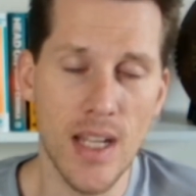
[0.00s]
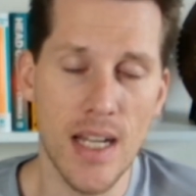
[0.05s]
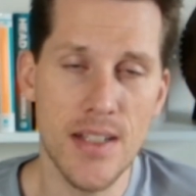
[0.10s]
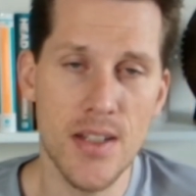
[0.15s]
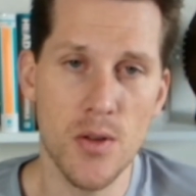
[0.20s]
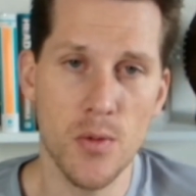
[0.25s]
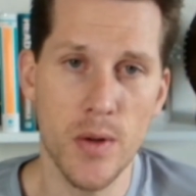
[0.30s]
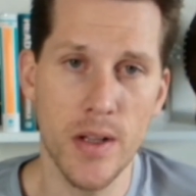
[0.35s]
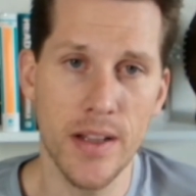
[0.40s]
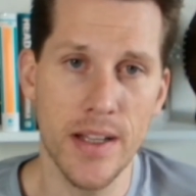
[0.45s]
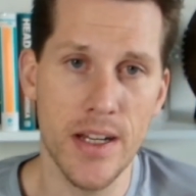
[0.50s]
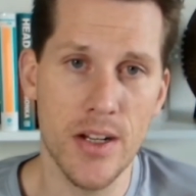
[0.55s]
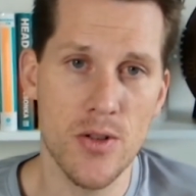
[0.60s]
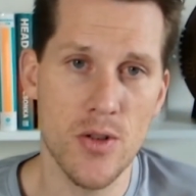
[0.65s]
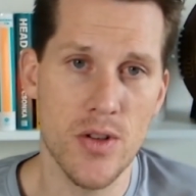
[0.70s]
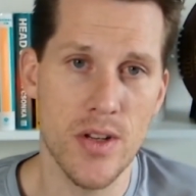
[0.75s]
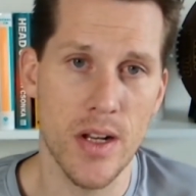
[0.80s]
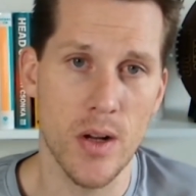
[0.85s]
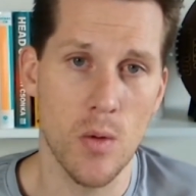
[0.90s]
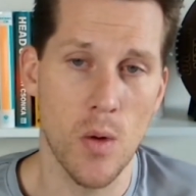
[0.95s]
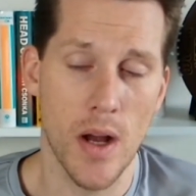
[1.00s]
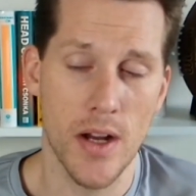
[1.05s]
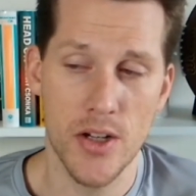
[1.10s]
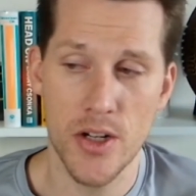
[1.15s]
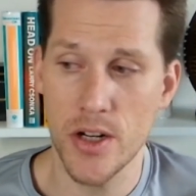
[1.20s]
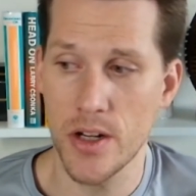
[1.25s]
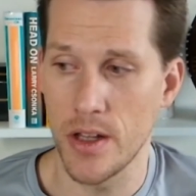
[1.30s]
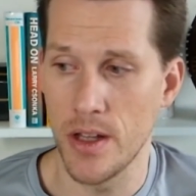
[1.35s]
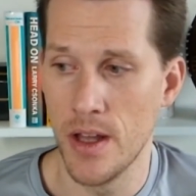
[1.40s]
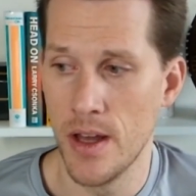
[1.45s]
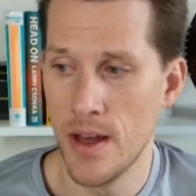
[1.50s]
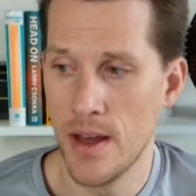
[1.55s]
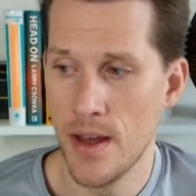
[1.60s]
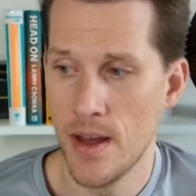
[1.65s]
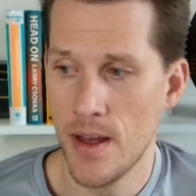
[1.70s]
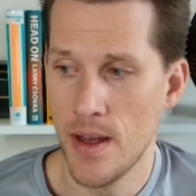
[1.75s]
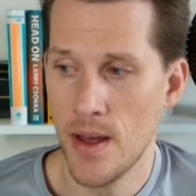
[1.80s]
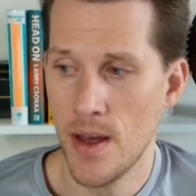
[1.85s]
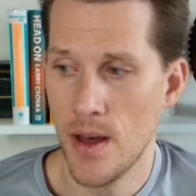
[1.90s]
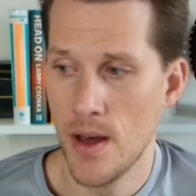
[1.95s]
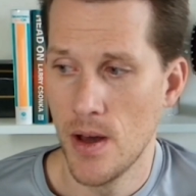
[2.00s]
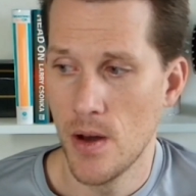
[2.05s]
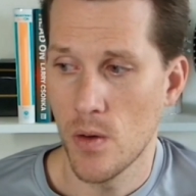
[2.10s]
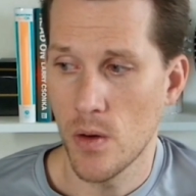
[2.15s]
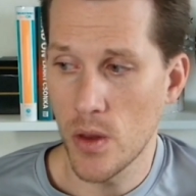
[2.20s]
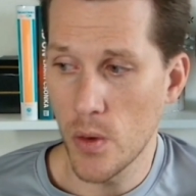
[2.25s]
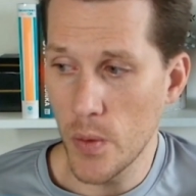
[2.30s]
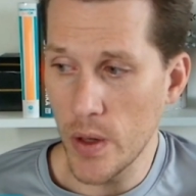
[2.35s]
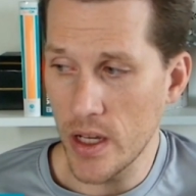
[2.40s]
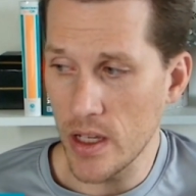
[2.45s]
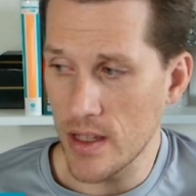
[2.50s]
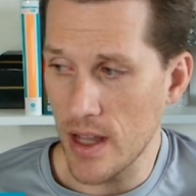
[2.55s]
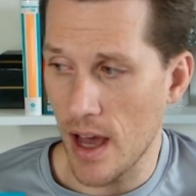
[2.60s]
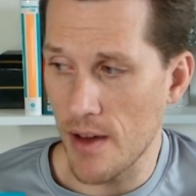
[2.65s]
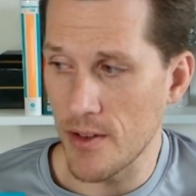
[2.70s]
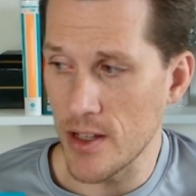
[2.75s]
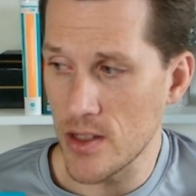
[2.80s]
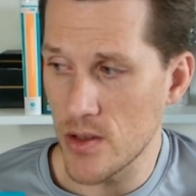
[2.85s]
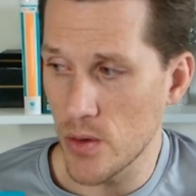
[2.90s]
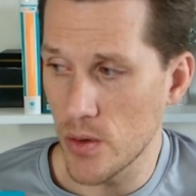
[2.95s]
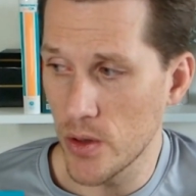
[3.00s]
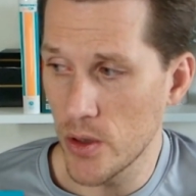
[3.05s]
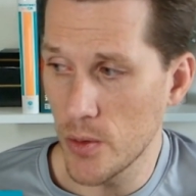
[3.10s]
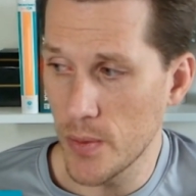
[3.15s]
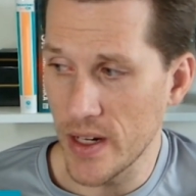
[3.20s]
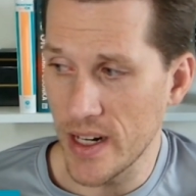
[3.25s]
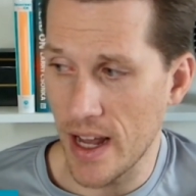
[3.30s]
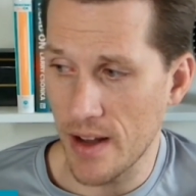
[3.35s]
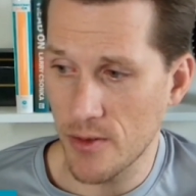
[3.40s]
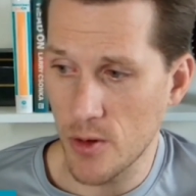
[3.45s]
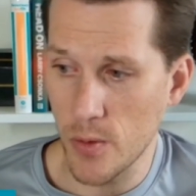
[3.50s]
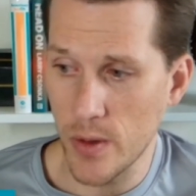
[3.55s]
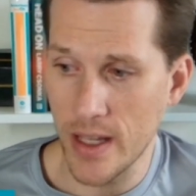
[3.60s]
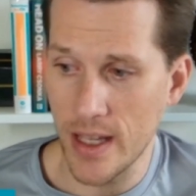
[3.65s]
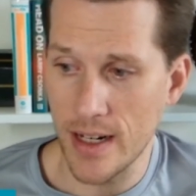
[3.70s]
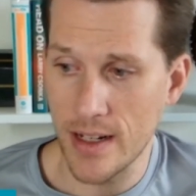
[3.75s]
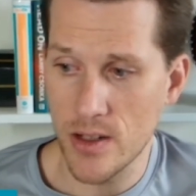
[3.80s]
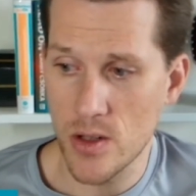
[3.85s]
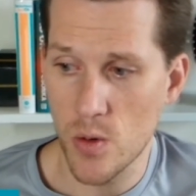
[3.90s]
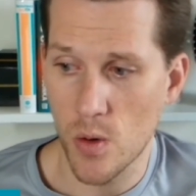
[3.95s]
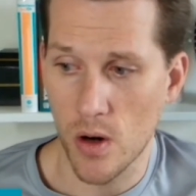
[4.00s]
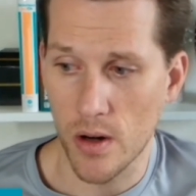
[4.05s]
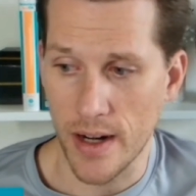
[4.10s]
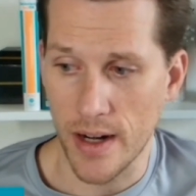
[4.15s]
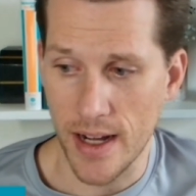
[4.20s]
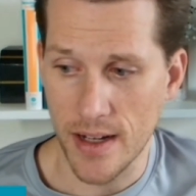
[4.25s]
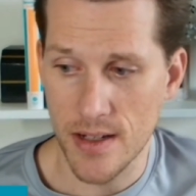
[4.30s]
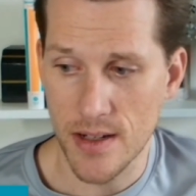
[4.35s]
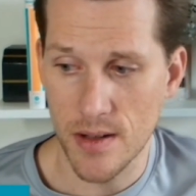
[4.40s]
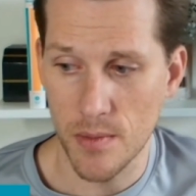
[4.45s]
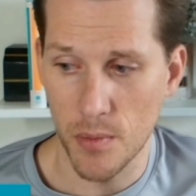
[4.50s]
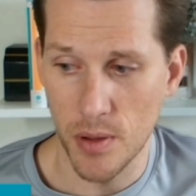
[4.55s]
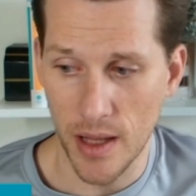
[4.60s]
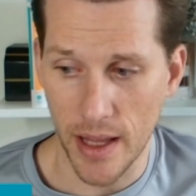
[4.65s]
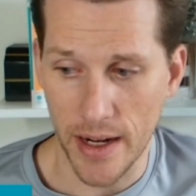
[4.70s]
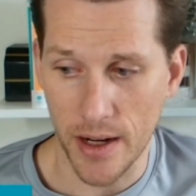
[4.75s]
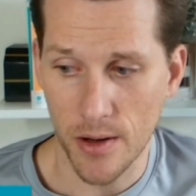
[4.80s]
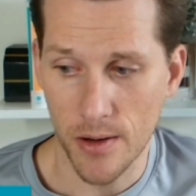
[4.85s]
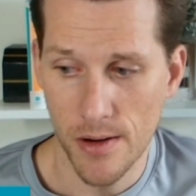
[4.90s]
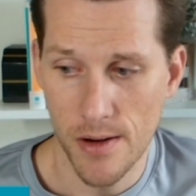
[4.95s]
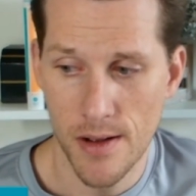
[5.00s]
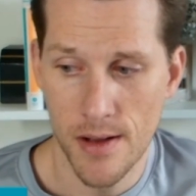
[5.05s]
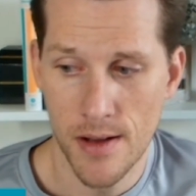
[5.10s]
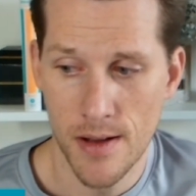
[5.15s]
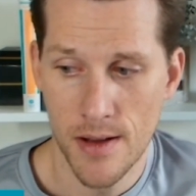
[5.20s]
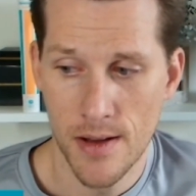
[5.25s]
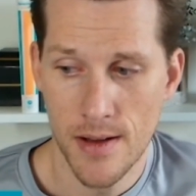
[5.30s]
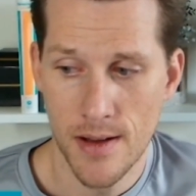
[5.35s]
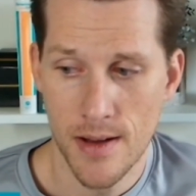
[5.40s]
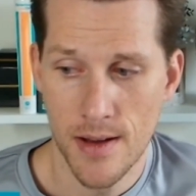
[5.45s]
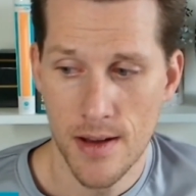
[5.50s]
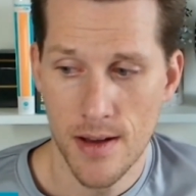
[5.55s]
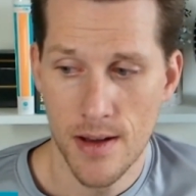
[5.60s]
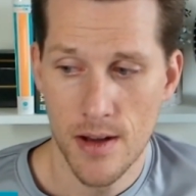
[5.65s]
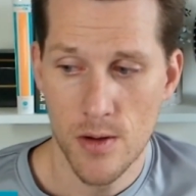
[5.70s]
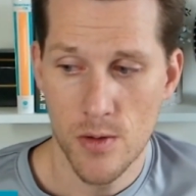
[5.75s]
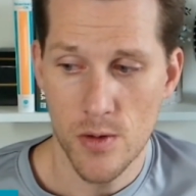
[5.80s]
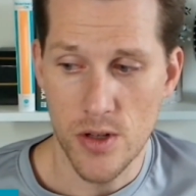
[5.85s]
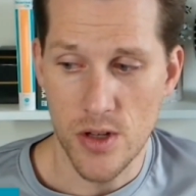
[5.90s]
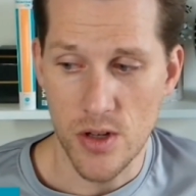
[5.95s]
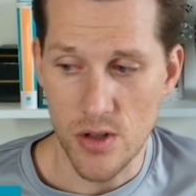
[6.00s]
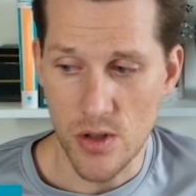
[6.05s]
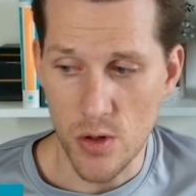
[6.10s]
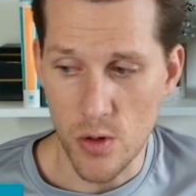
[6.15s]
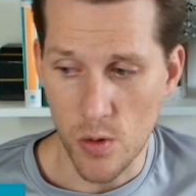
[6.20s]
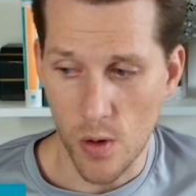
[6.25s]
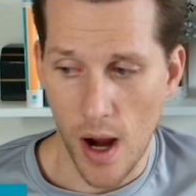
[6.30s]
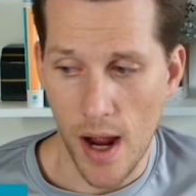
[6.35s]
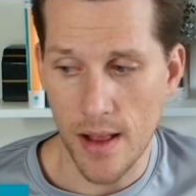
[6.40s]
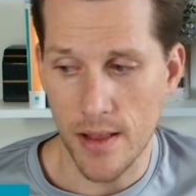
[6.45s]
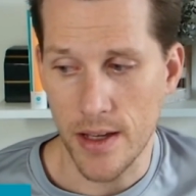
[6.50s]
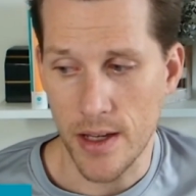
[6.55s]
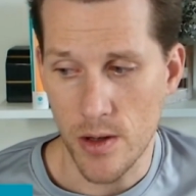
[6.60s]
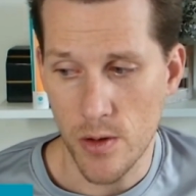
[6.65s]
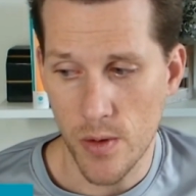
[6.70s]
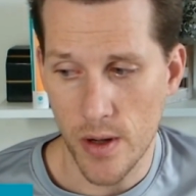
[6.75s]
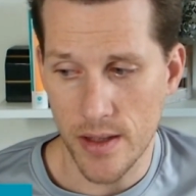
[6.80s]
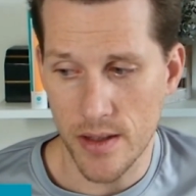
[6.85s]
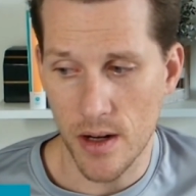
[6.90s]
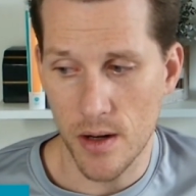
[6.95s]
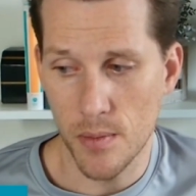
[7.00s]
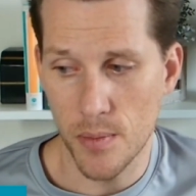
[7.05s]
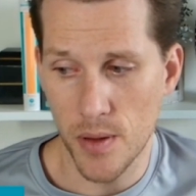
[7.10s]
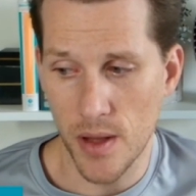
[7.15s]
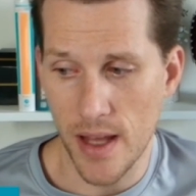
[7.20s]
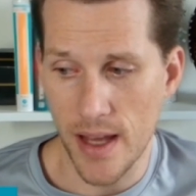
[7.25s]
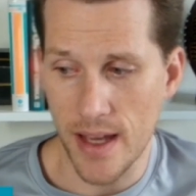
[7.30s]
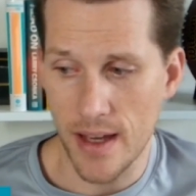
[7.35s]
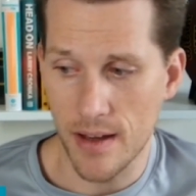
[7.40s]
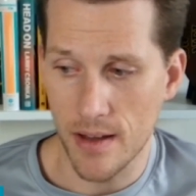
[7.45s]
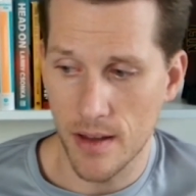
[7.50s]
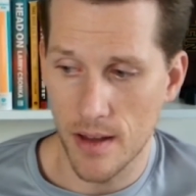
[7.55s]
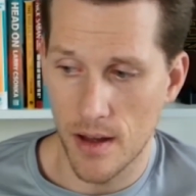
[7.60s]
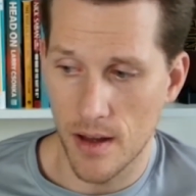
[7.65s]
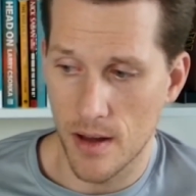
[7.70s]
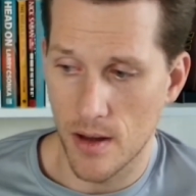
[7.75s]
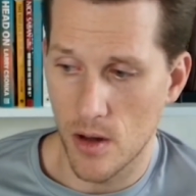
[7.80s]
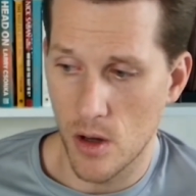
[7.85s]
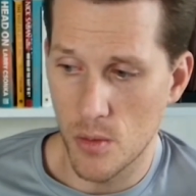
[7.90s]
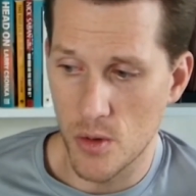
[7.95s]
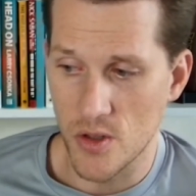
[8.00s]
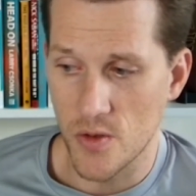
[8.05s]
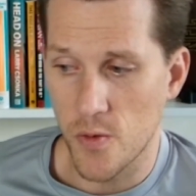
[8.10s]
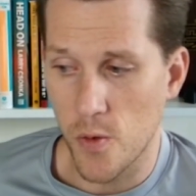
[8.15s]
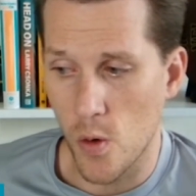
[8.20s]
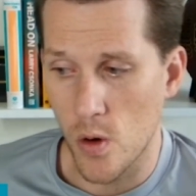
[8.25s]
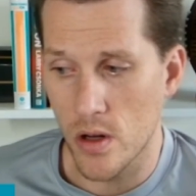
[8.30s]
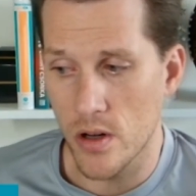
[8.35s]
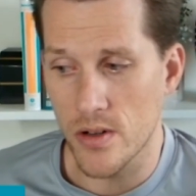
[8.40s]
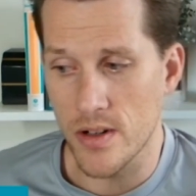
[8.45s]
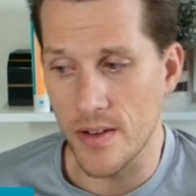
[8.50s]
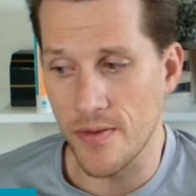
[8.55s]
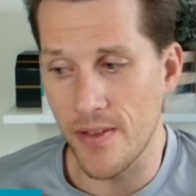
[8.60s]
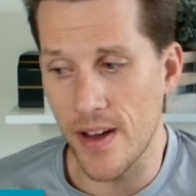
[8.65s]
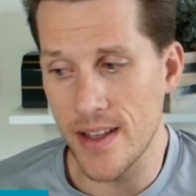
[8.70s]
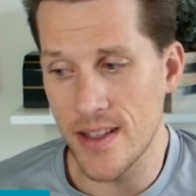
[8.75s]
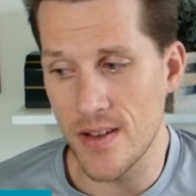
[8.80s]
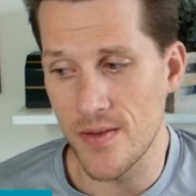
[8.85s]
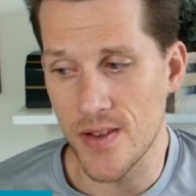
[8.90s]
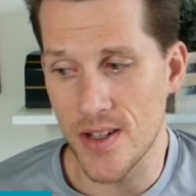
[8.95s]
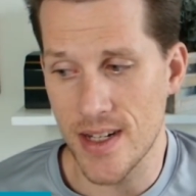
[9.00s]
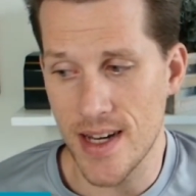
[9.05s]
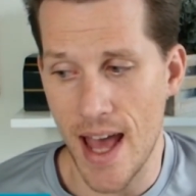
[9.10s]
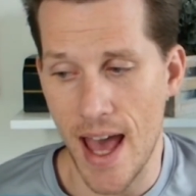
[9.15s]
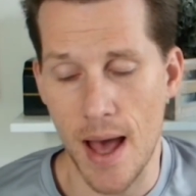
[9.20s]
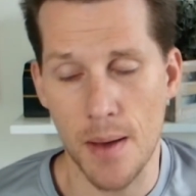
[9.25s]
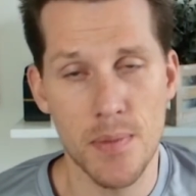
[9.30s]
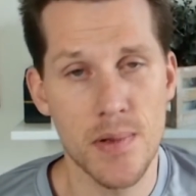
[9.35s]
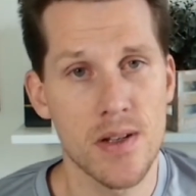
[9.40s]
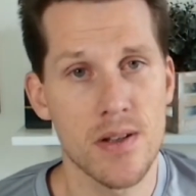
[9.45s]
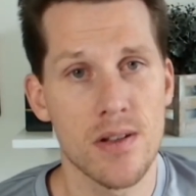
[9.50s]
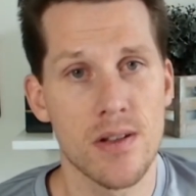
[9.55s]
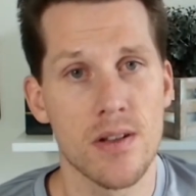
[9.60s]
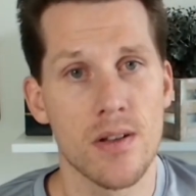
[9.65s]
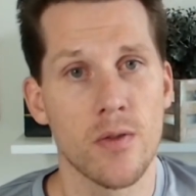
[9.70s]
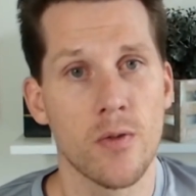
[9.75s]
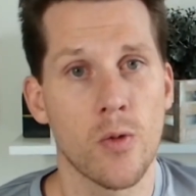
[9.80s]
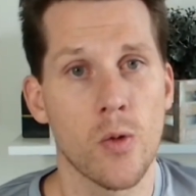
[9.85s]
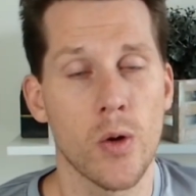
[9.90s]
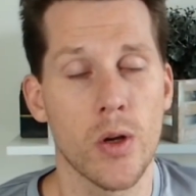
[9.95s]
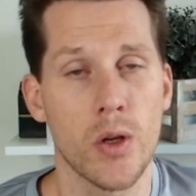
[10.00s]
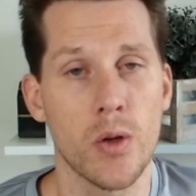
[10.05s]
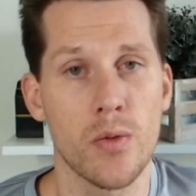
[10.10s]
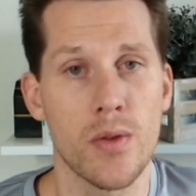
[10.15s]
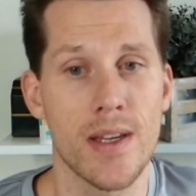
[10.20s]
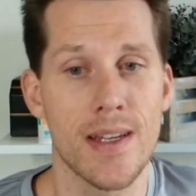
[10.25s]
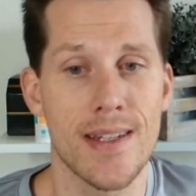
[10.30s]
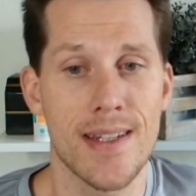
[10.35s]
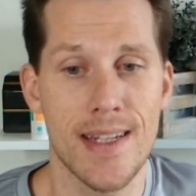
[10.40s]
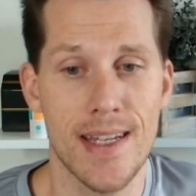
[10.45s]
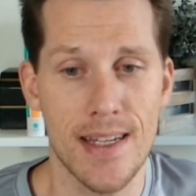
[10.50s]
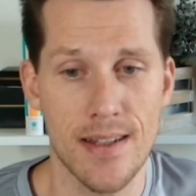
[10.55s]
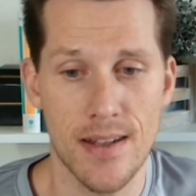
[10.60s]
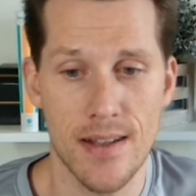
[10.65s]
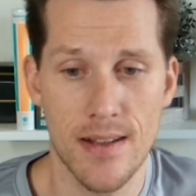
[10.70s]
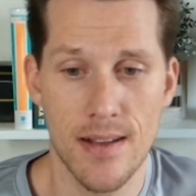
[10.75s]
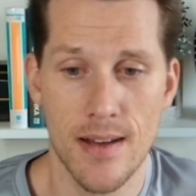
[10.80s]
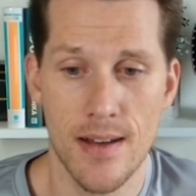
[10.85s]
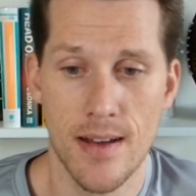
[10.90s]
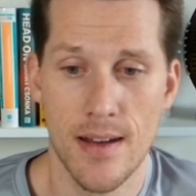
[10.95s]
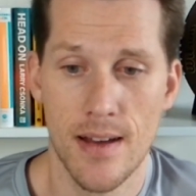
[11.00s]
It's a really interesting question, and one that we could dive into a little bit after we get into our next player, which is Duke Riley, who ended up playing almost 400 defensive snaps for you this season.